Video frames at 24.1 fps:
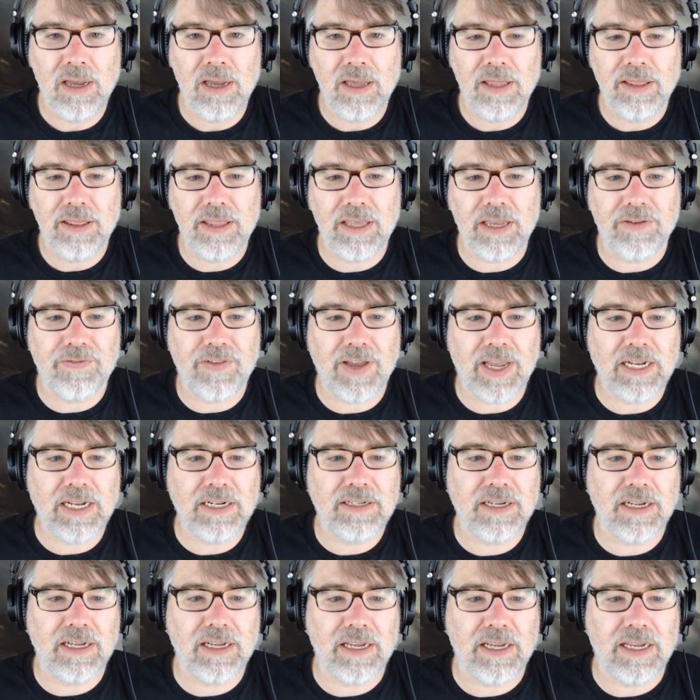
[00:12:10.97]
The
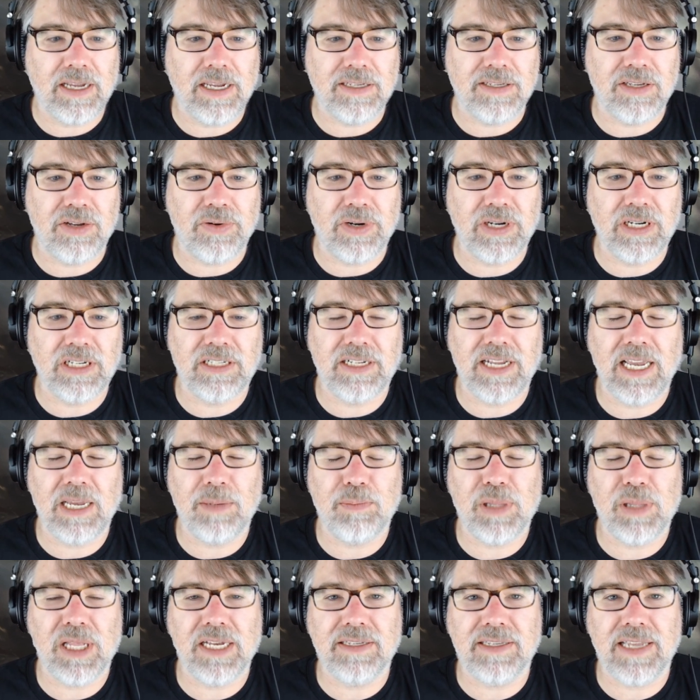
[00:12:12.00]
event is going to
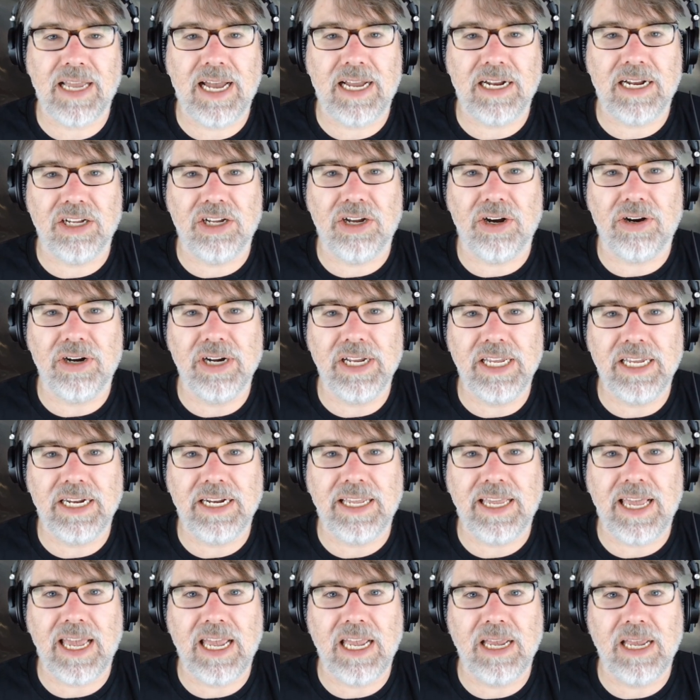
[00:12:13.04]
take place at
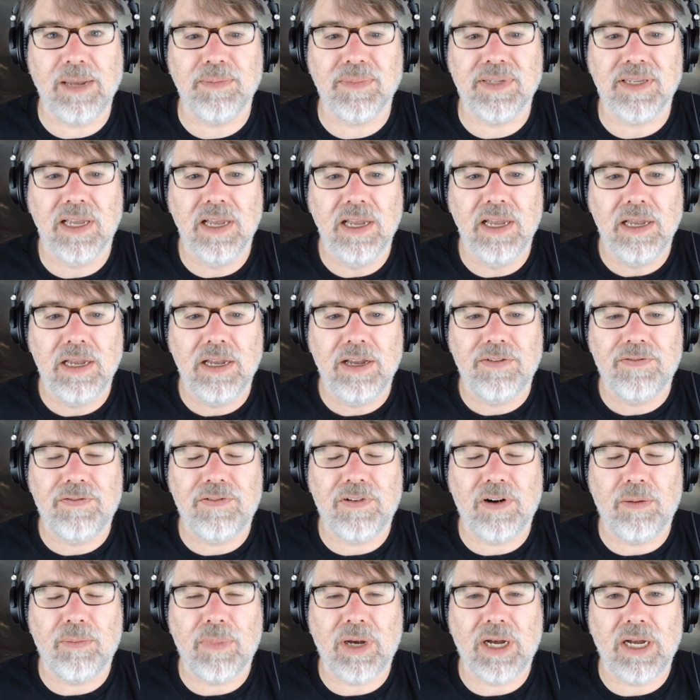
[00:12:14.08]
Guardian Games
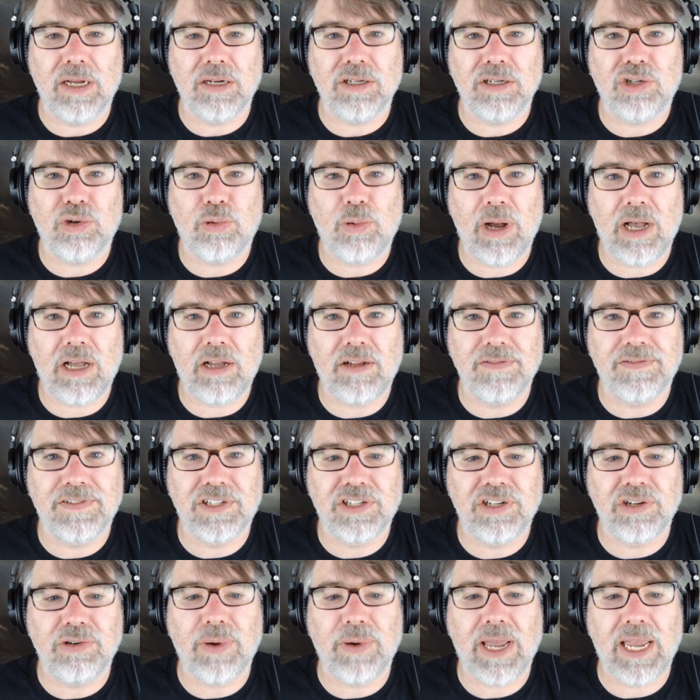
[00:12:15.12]
from 12
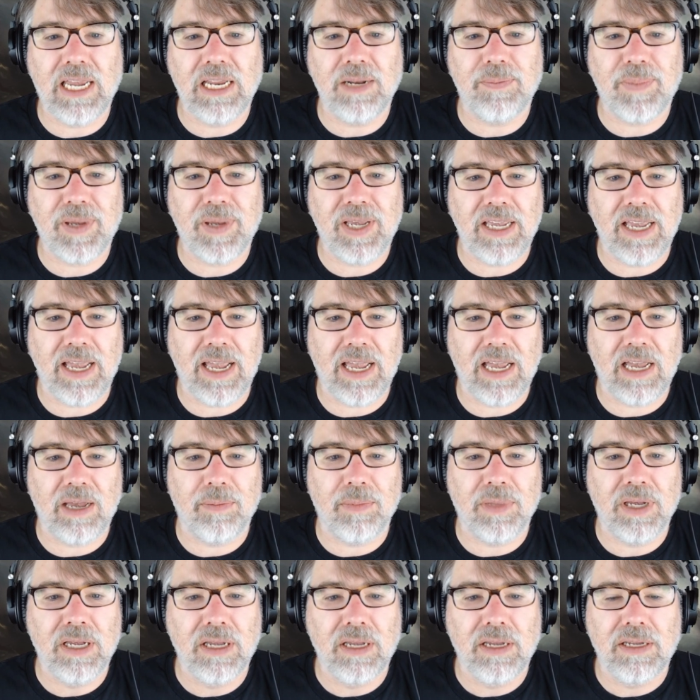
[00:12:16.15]
to 8
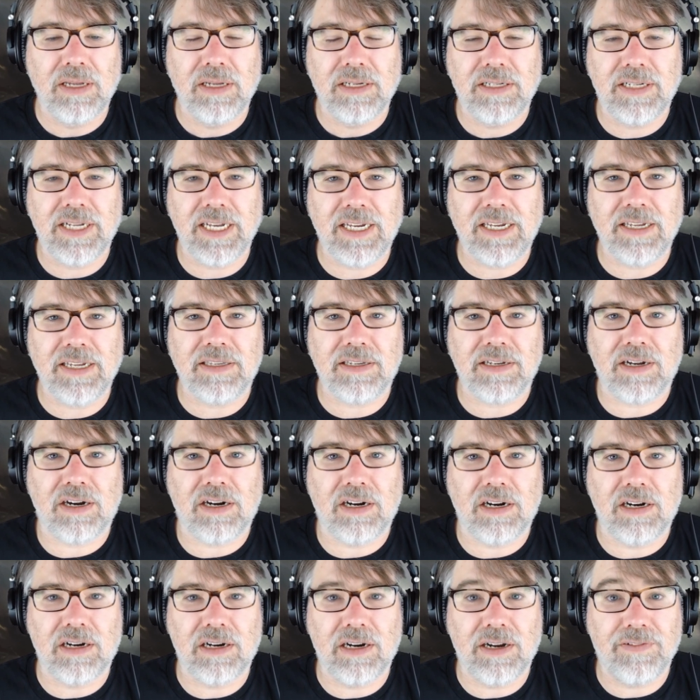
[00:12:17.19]
p.m. Tickets
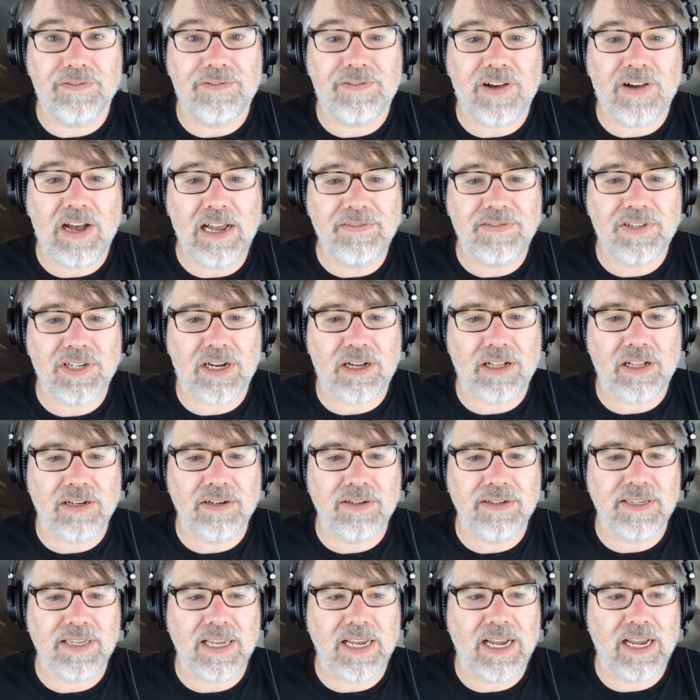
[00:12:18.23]
are
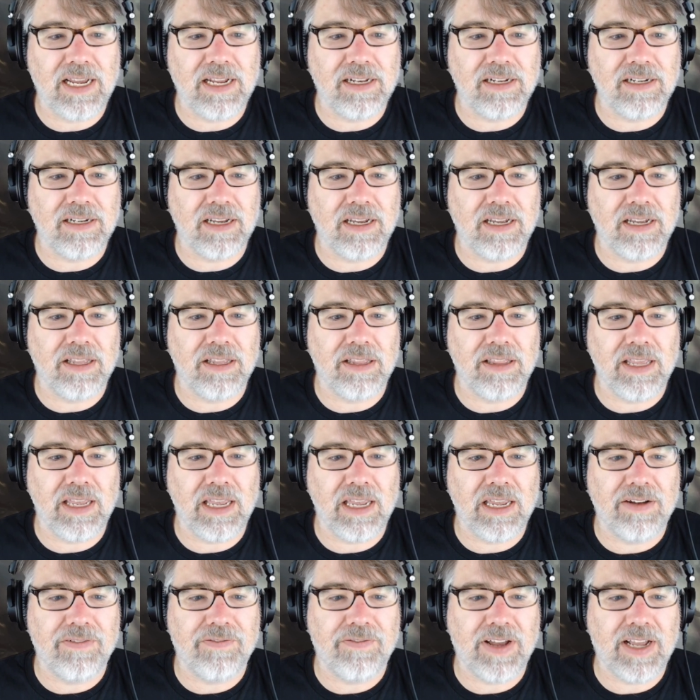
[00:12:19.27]
$5, and
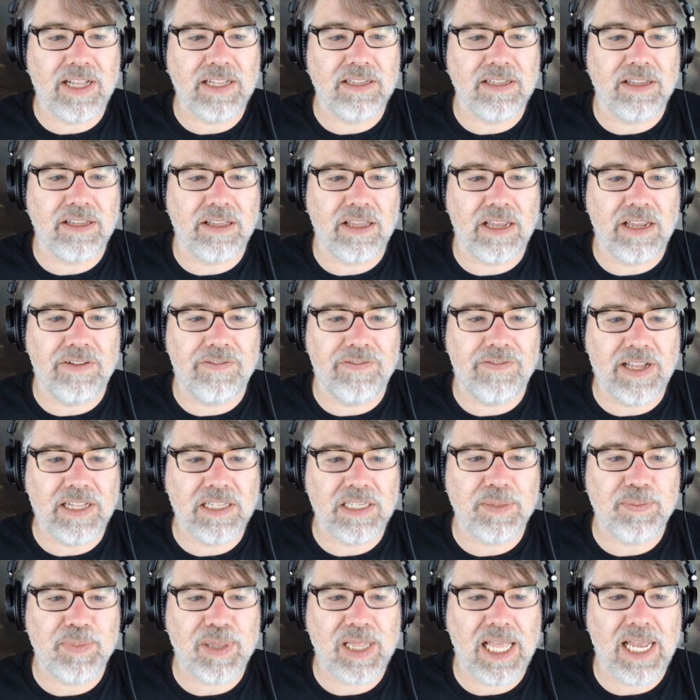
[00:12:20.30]
the
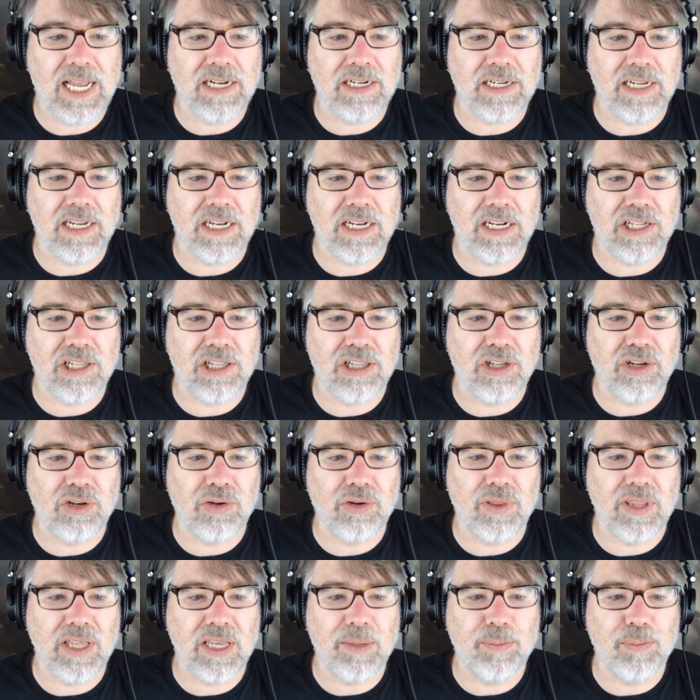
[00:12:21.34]
events planned
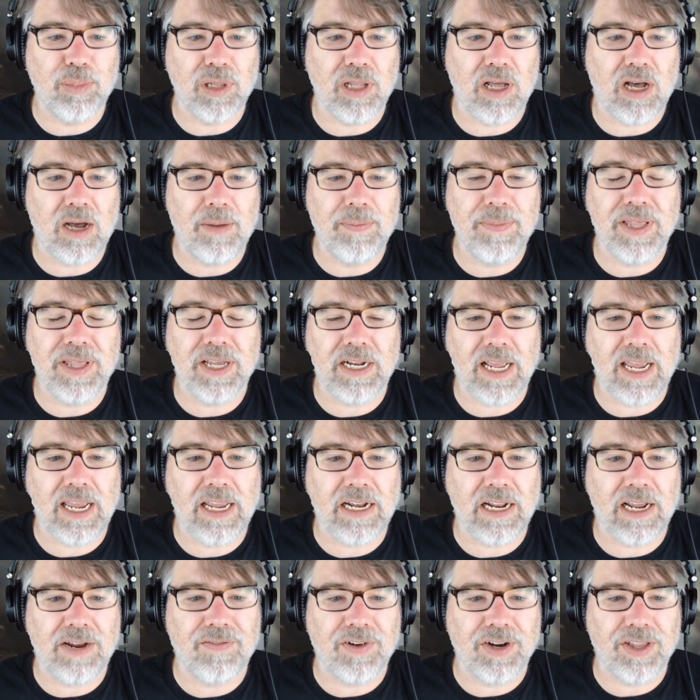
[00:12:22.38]
include the Blob That
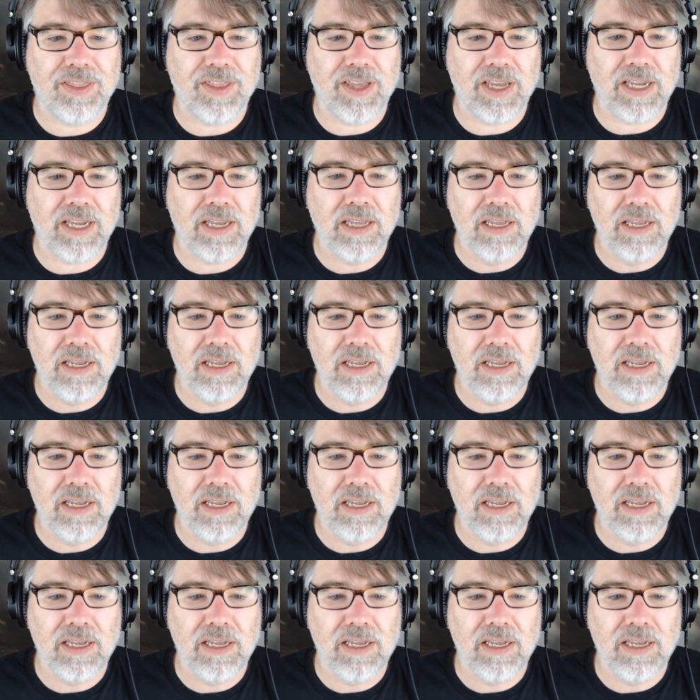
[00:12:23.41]
Ate Everything,